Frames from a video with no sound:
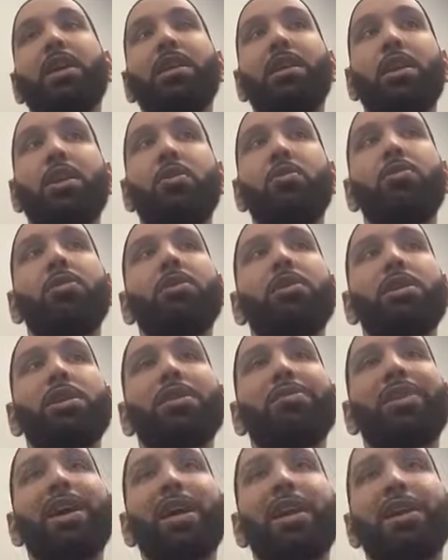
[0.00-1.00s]
the
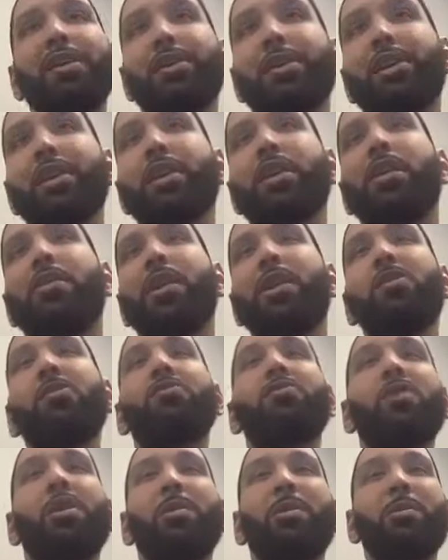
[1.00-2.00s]
eulogy of Ali radiallahu
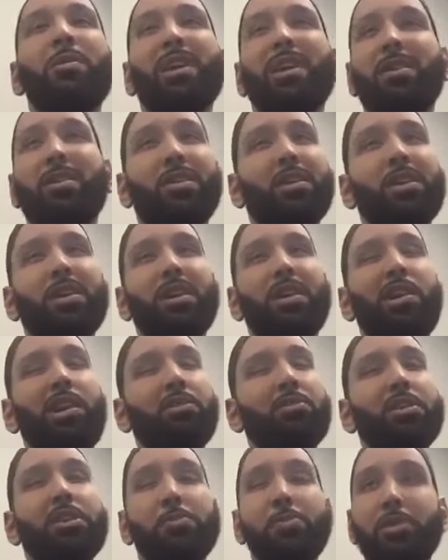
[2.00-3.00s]
anhu for Abu Bakr radiallahu
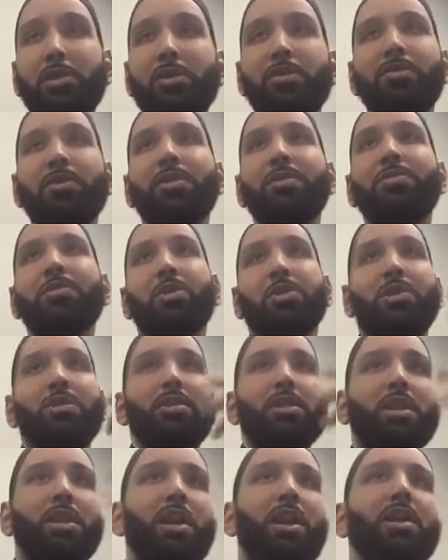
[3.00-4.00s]
anhu. It's beautiful. So
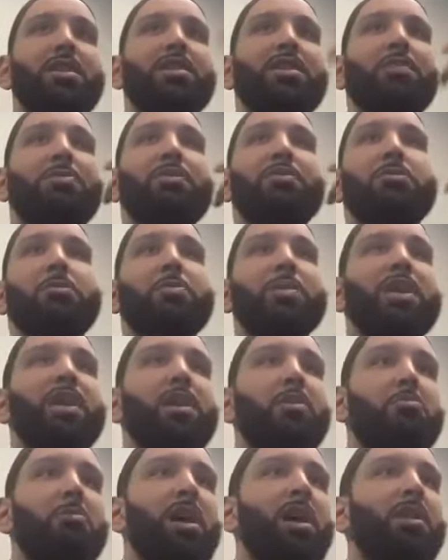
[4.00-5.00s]
there's a concept of
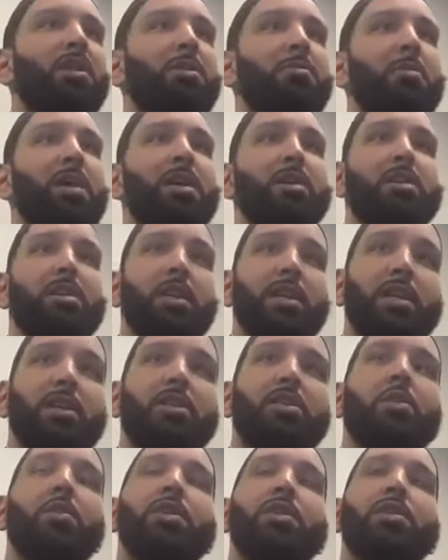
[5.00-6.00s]
speaking well and mentioning
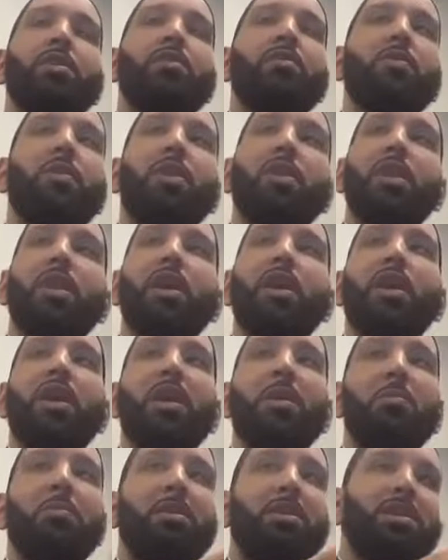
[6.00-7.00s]
and so on and so forth.
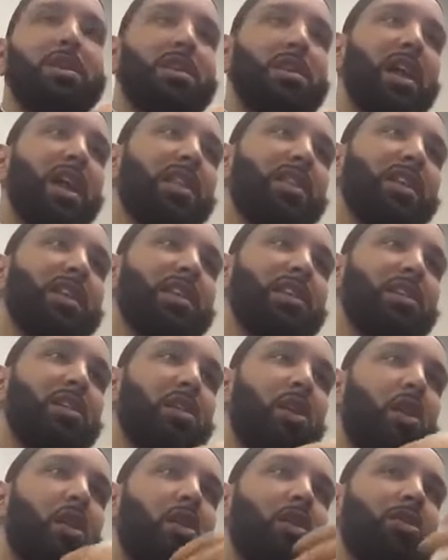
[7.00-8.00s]
But just not these
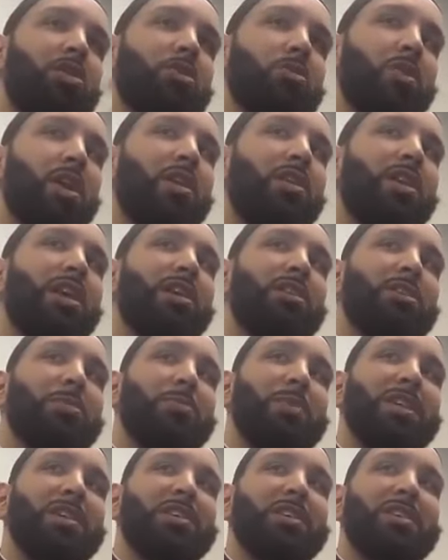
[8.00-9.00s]
long, drawn out
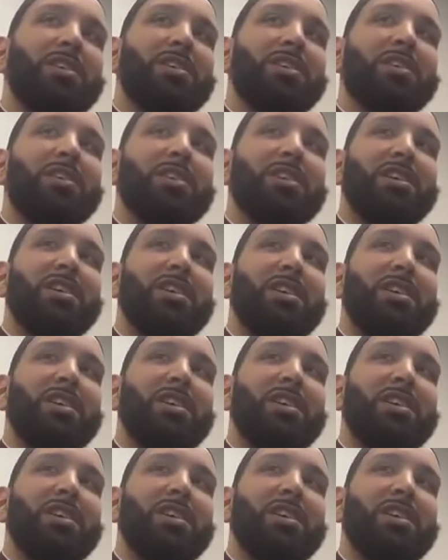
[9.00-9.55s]
speeches